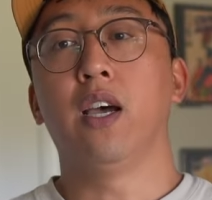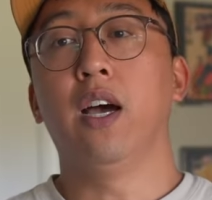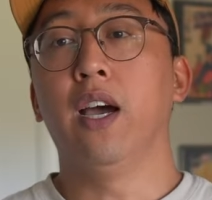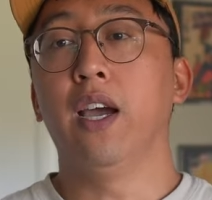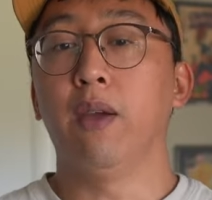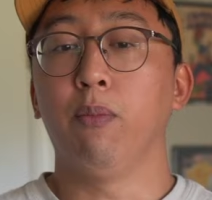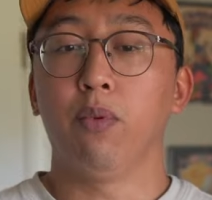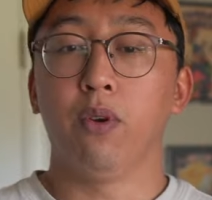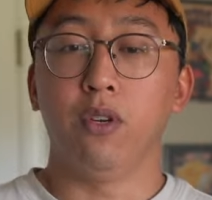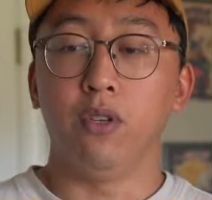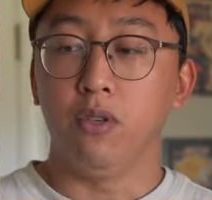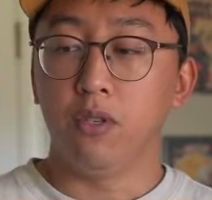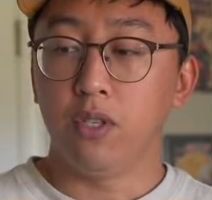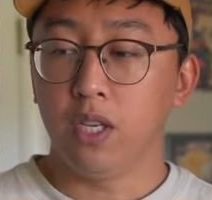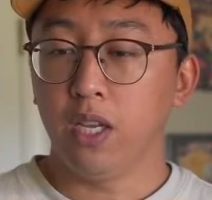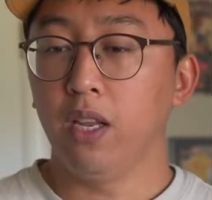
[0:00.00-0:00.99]
I
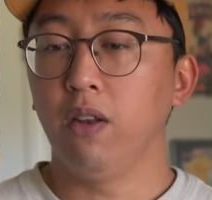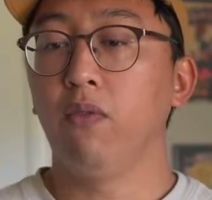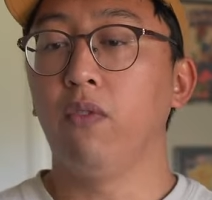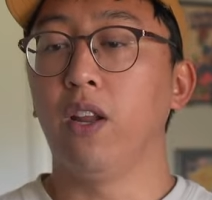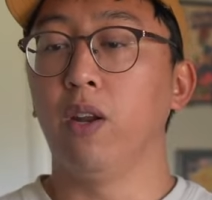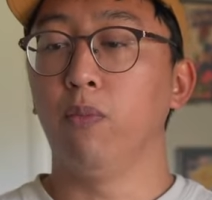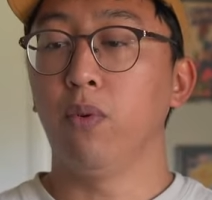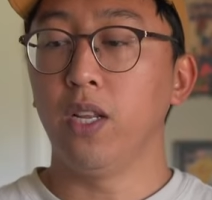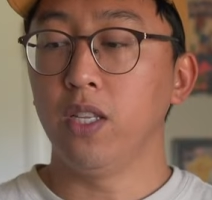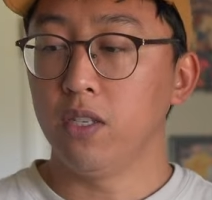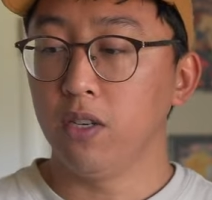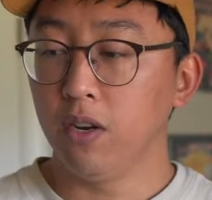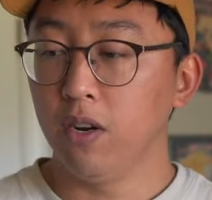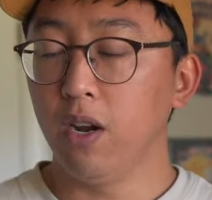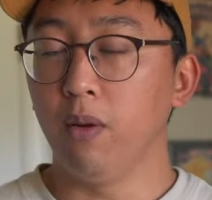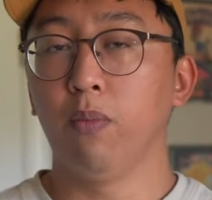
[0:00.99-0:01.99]
produce it and find a
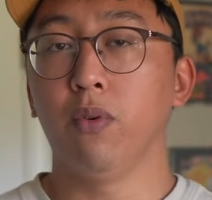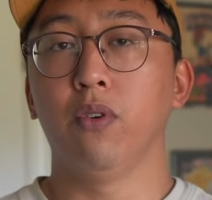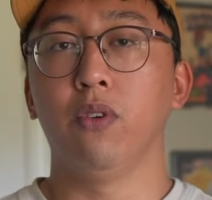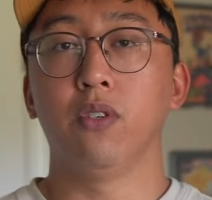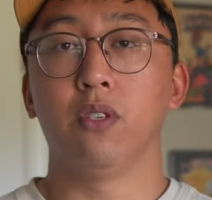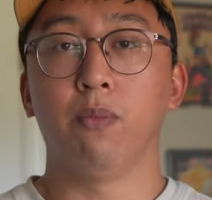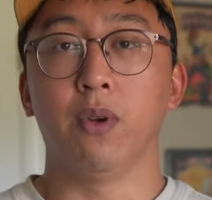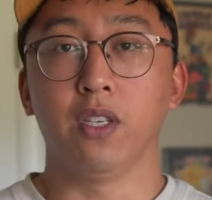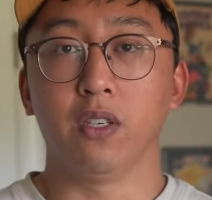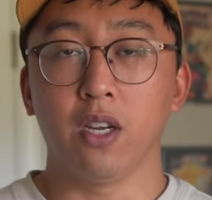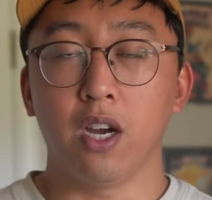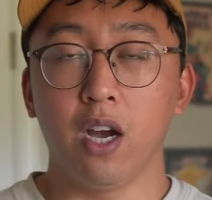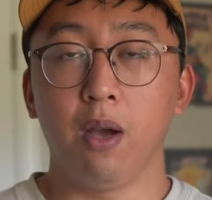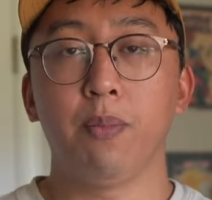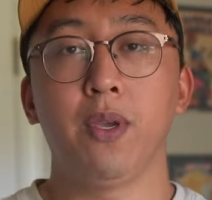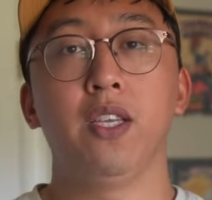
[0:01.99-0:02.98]
printer and produce a bunch of
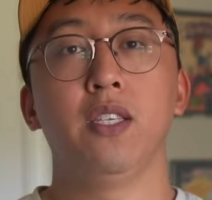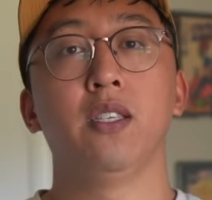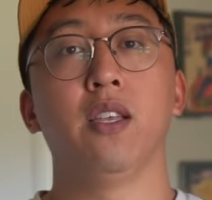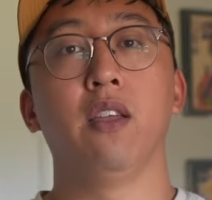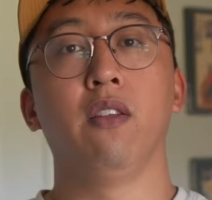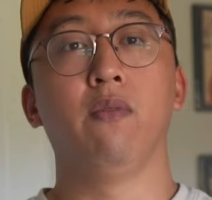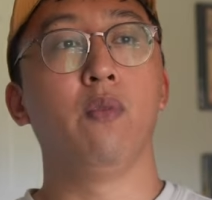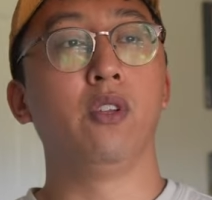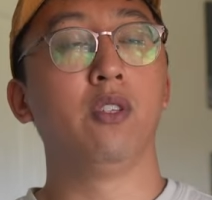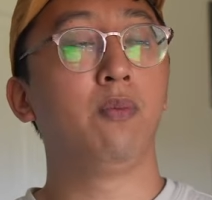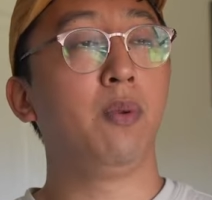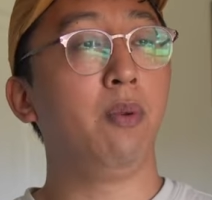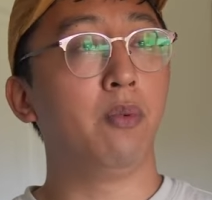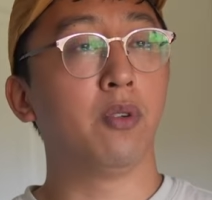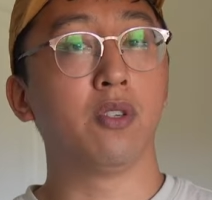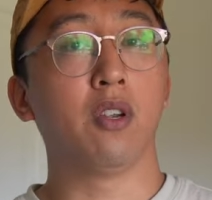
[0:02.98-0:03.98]
copies, and once
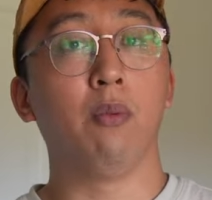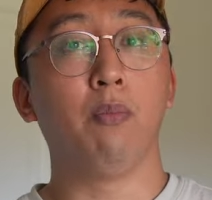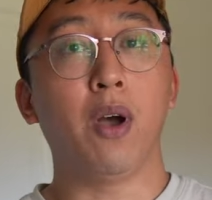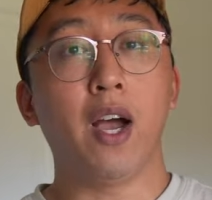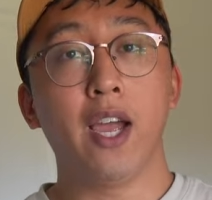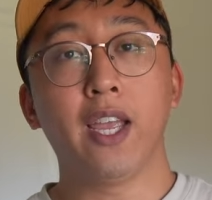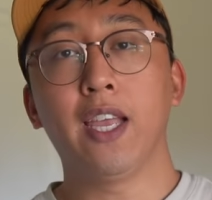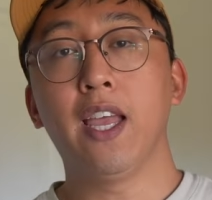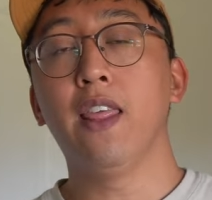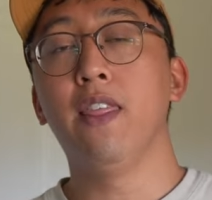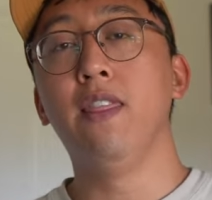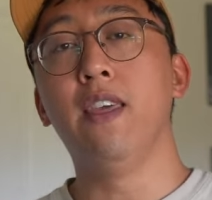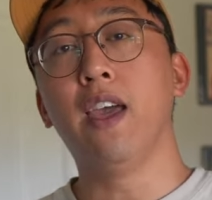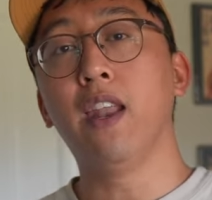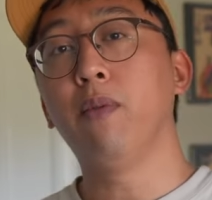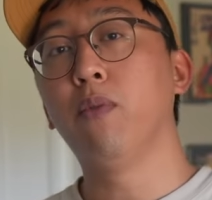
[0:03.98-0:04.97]
people start buying it,
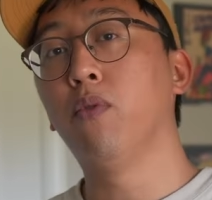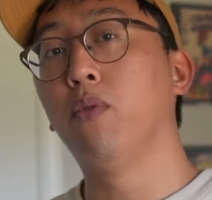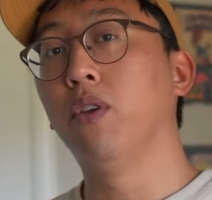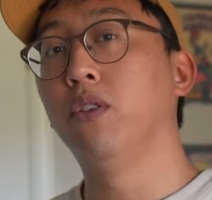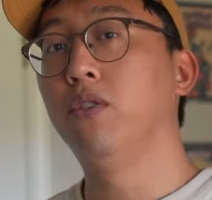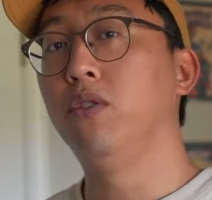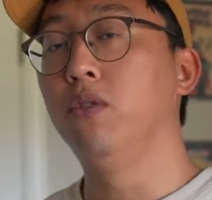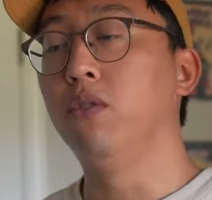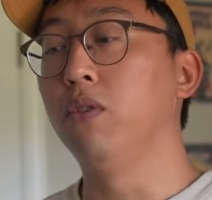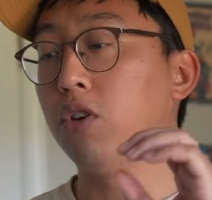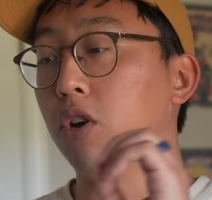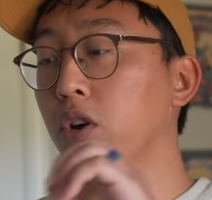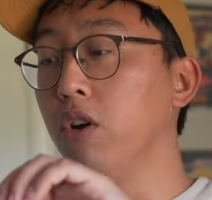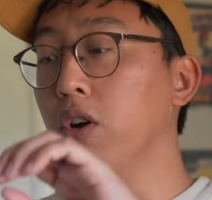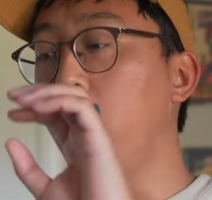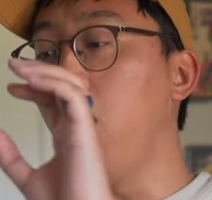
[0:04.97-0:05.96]
then I'm going to
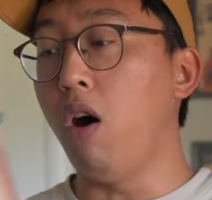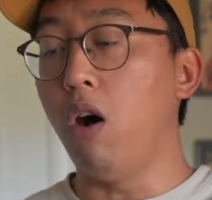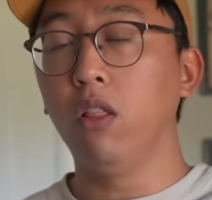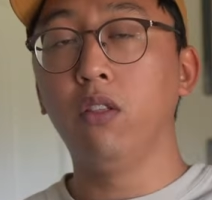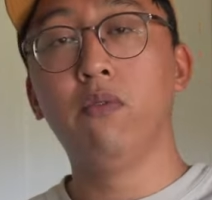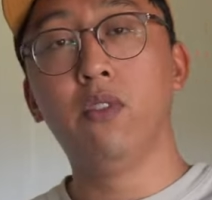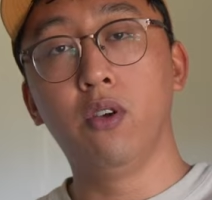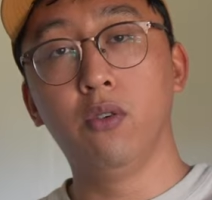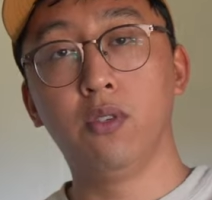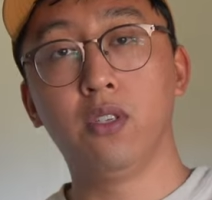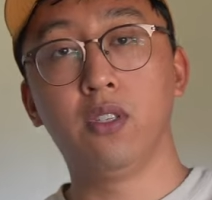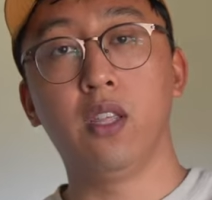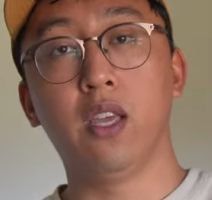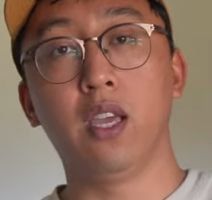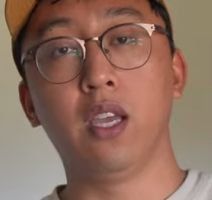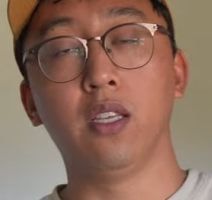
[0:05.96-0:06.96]
turn all of those
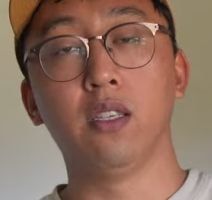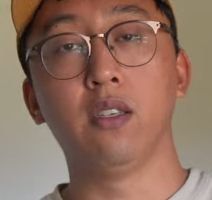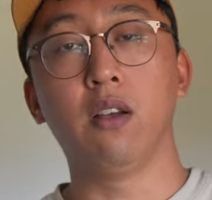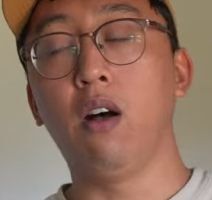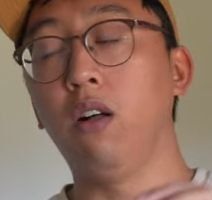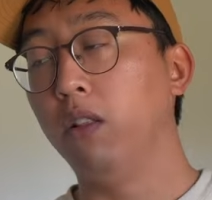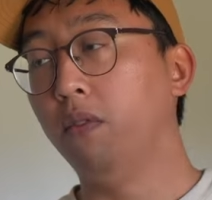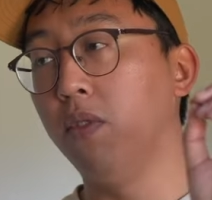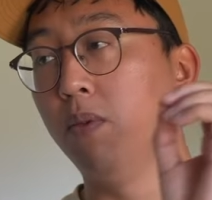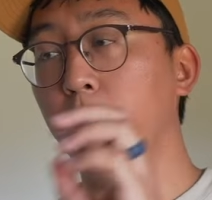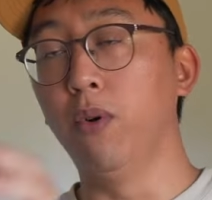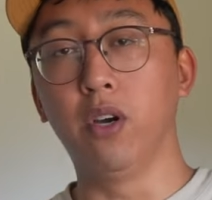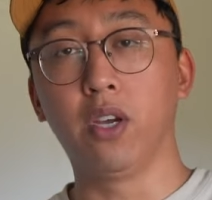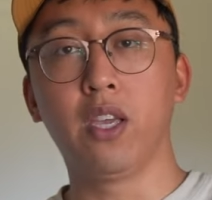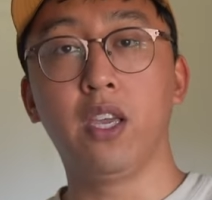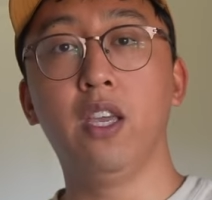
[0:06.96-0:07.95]
things, all of the book,